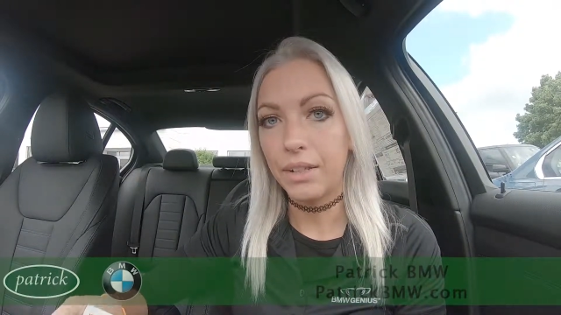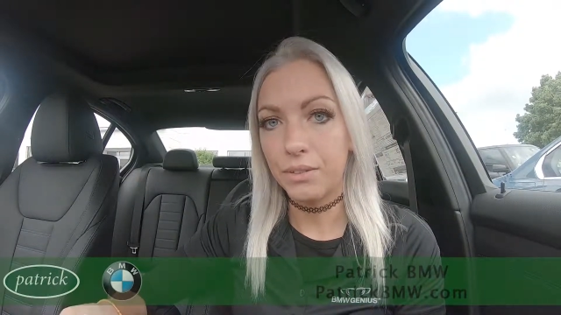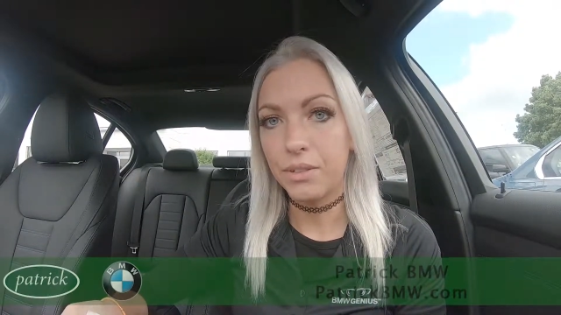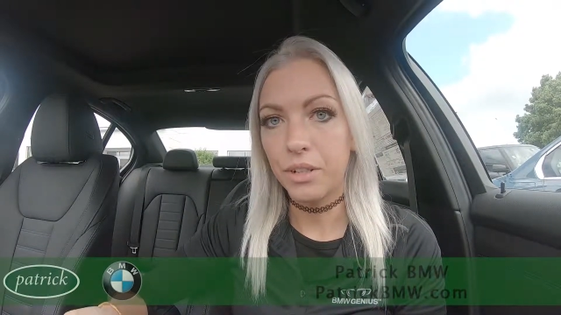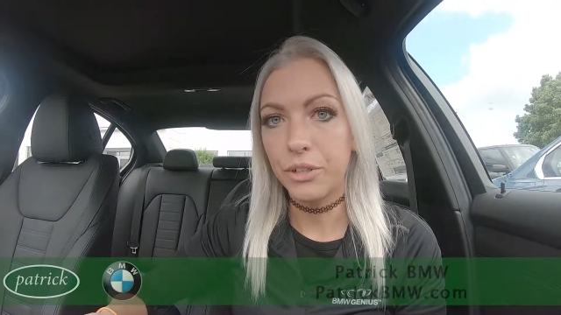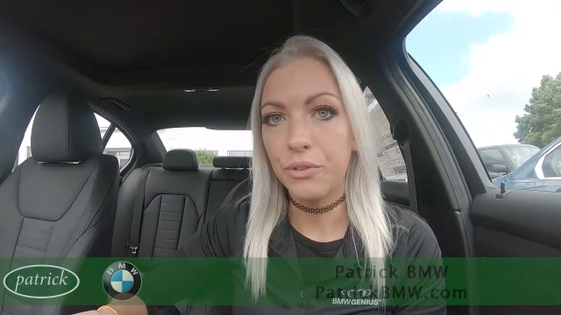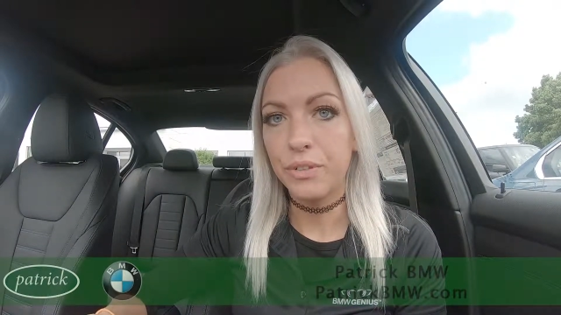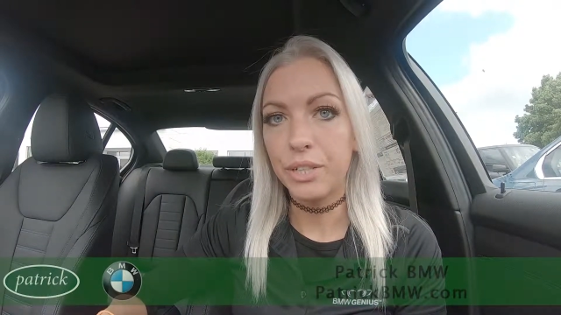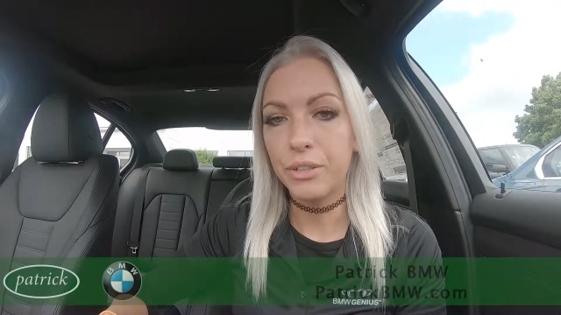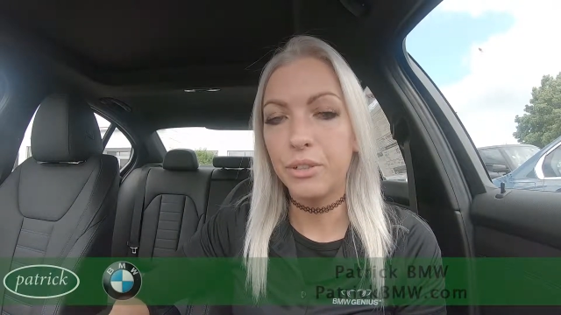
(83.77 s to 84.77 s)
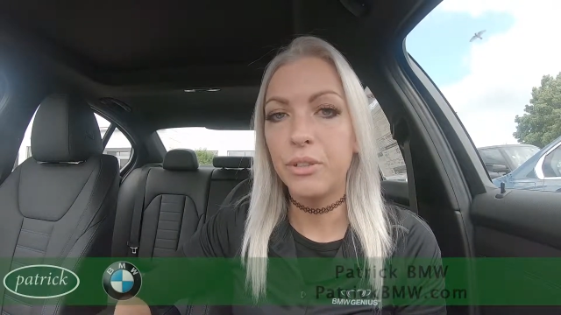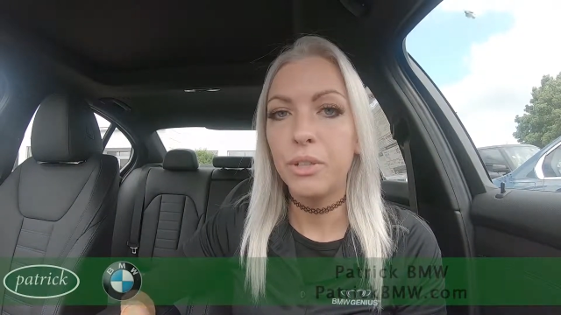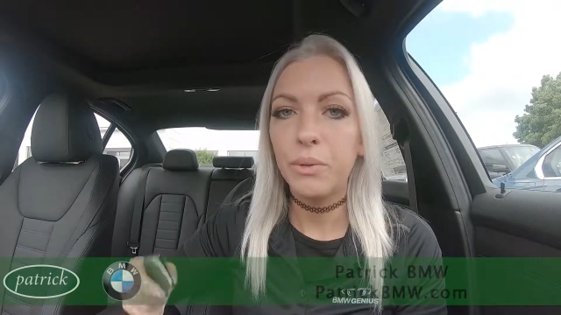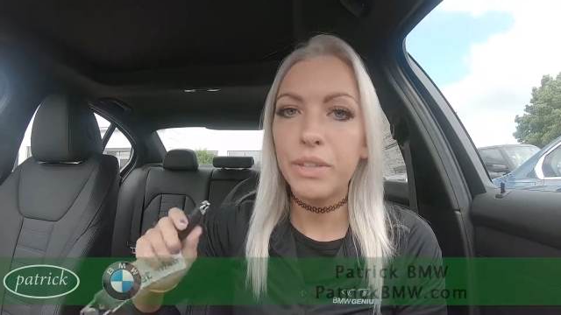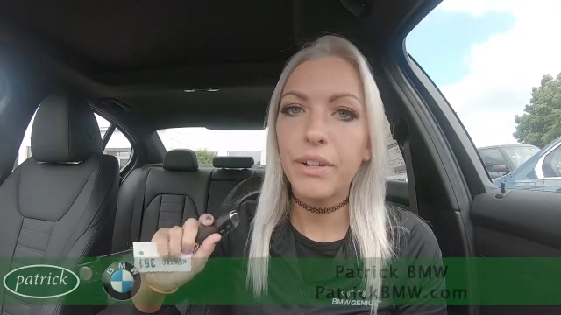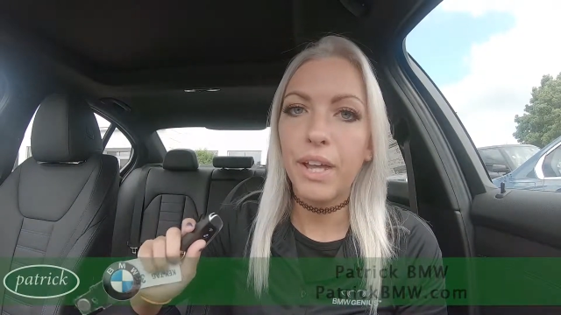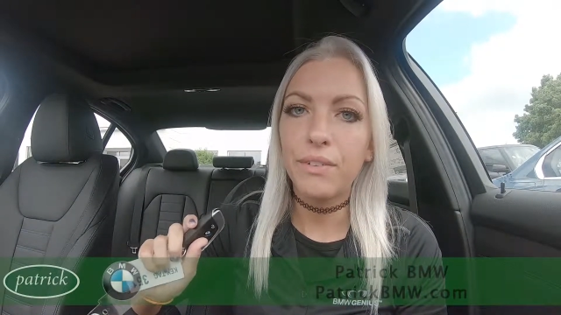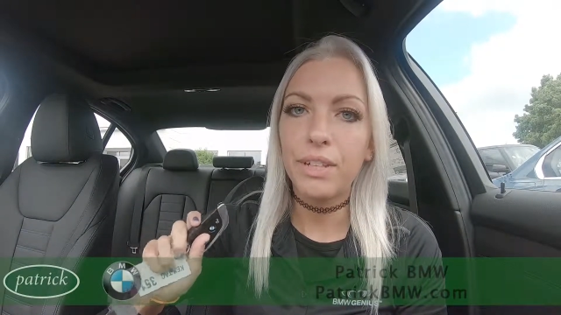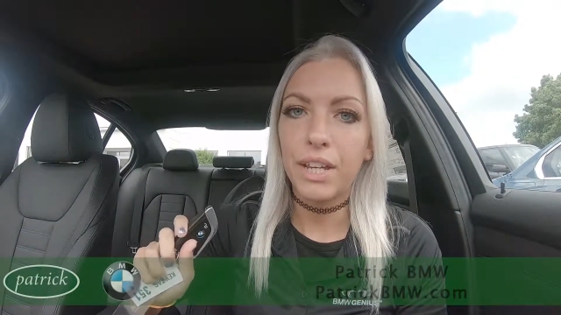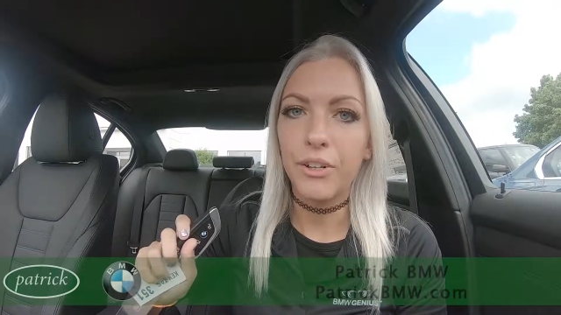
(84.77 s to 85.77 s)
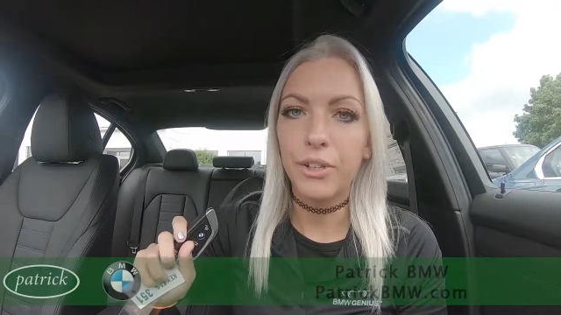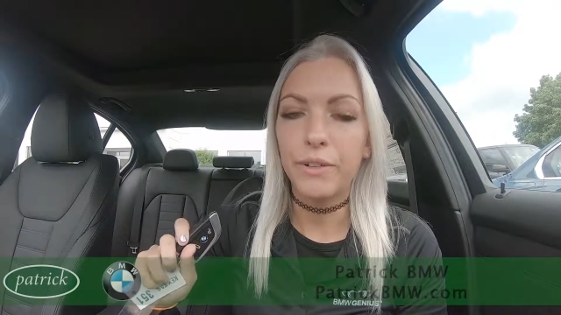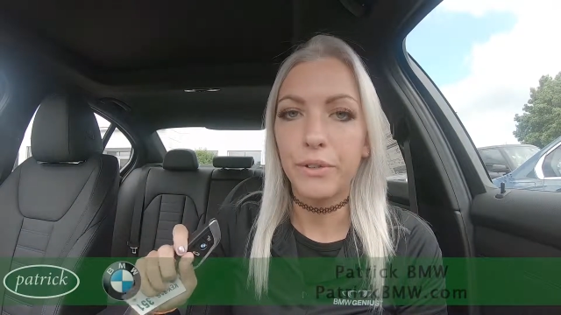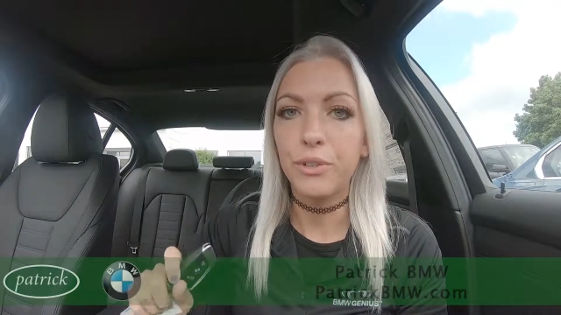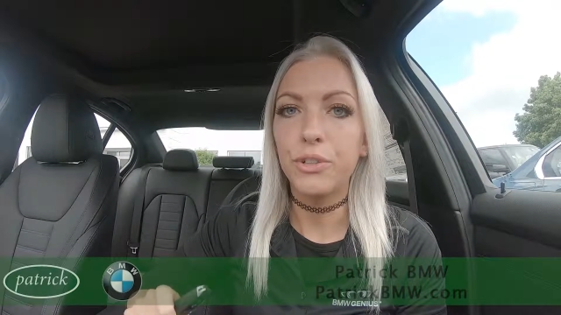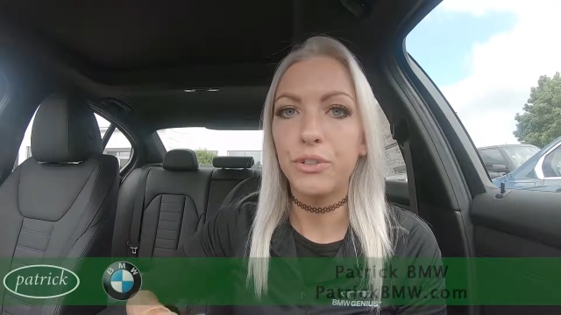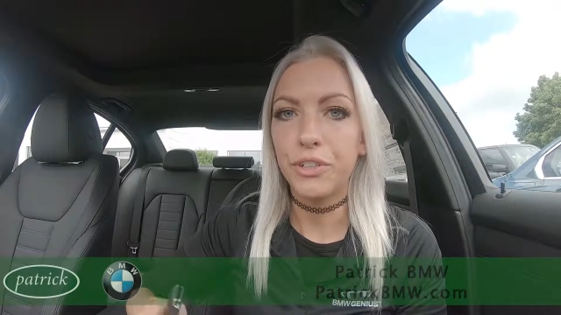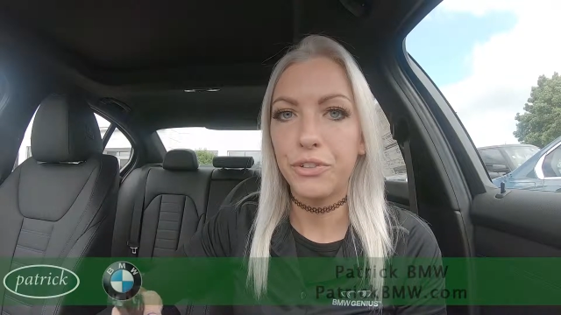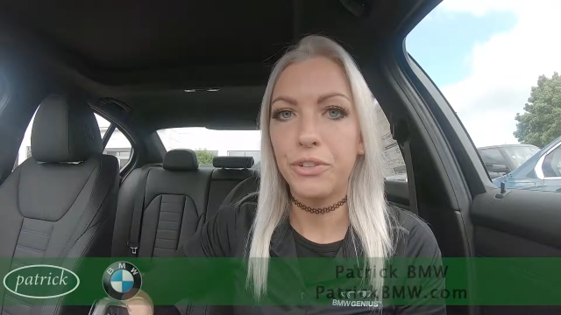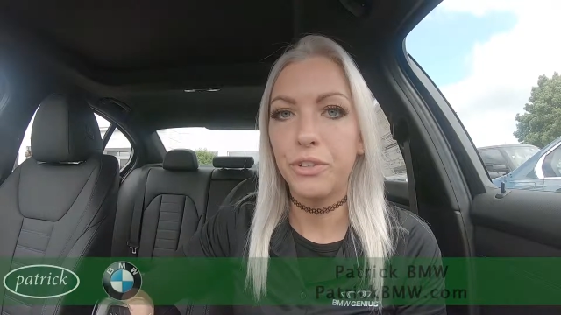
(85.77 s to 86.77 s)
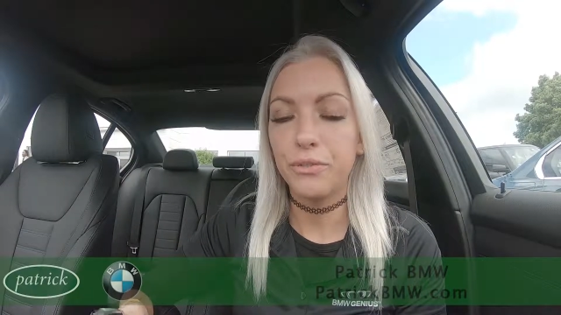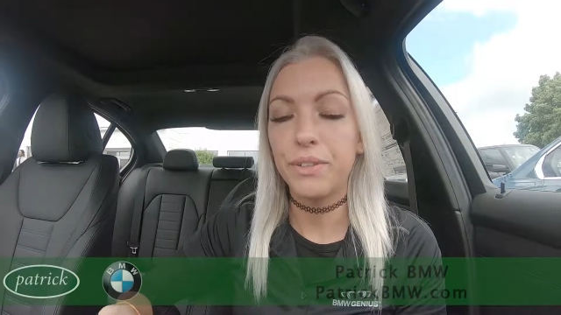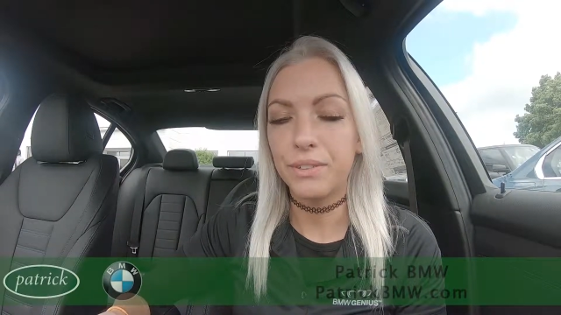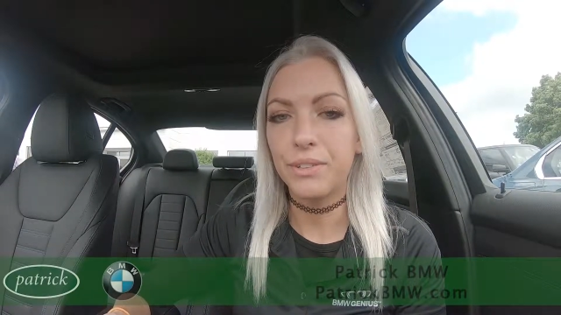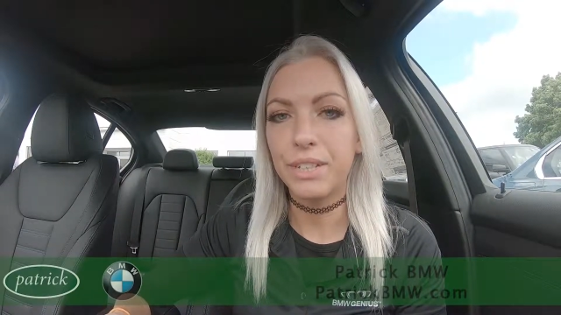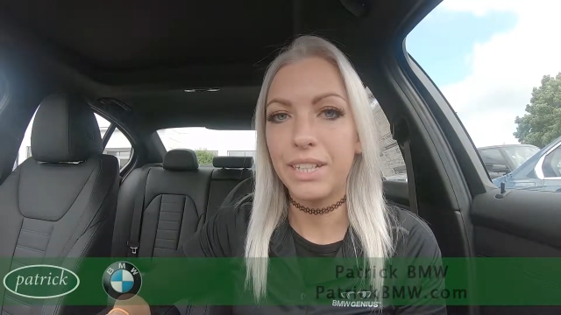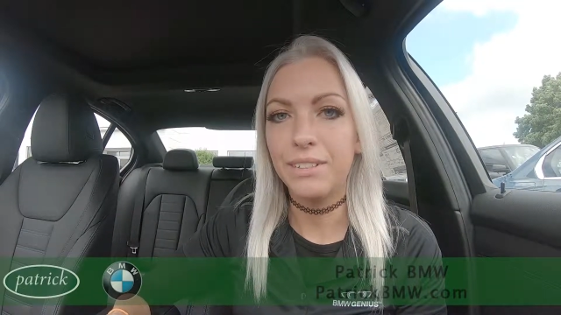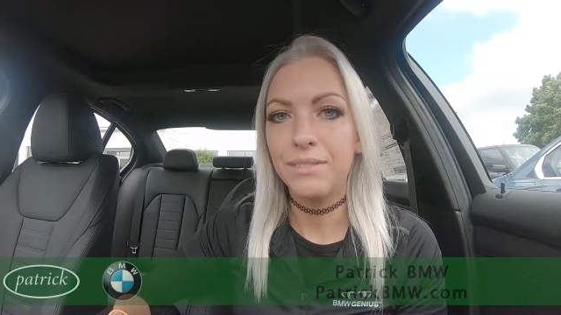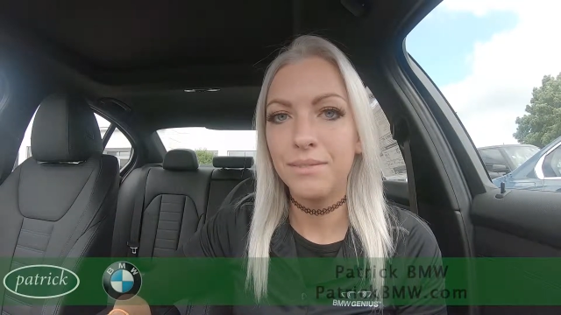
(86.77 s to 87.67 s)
and start your vehicle without having to carry around your physical key.